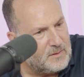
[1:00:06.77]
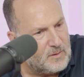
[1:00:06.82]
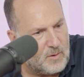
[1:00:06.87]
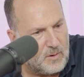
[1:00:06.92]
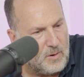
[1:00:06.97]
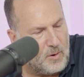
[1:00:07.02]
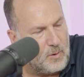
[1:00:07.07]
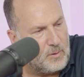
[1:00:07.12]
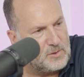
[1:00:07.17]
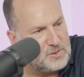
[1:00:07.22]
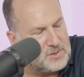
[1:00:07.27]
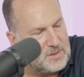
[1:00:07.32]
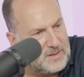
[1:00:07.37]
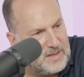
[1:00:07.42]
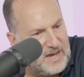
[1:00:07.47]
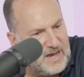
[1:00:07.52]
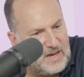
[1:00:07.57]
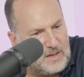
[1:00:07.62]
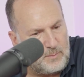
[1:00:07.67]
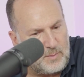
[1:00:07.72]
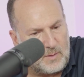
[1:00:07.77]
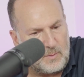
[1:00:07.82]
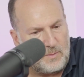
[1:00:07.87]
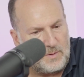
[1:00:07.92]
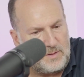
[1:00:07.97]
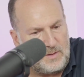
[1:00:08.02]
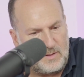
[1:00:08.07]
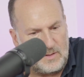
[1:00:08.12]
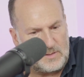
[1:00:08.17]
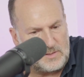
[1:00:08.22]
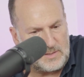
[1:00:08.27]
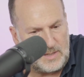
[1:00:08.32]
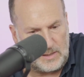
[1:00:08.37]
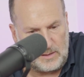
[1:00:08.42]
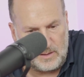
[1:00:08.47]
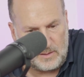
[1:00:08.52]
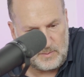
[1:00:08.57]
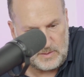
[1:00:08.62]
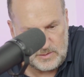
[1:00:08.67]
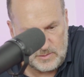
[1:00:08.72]
or hold you liable, where you can say,
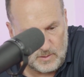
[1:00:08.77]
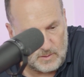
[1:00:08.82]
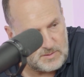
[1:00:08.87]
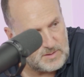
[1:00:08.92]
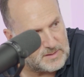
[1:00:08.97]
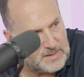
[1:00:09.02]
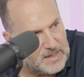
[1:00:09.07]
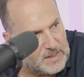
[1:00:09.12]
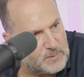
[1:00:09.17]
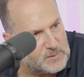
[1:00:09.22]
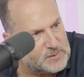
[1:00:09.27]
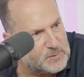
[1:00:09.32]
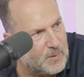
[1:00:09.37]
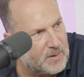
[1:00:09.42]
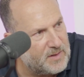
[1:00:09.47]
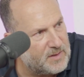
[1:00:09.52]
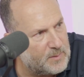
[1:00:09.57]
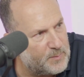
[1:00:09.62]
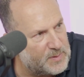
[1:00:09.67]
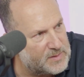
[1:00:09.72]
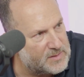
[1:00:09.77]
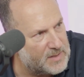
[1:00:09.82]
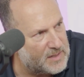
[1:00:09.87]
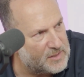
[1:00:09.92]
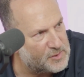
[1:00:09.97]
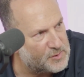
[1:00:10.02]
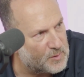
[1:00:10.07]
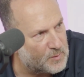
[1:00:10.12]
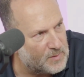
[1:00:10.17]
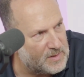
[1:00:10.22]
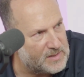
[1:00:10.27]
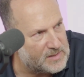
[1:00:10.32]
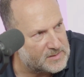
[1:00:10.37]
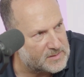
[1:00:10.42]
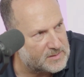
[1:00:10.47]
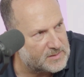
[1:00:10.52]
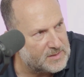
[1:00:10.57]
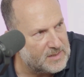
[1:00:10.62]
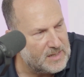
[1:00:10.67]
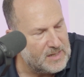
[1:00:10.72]
look, we told you that was one of the potential risks.